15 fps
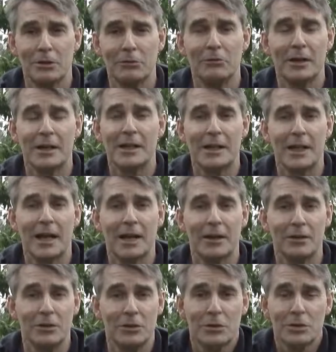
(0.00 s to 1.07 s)
you really
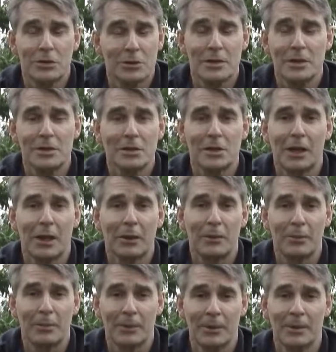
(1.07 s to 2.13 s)
can, and you can do it as a
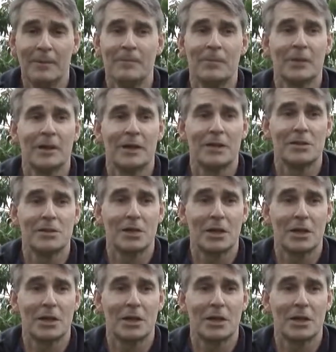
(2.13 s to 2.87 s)
co-op. And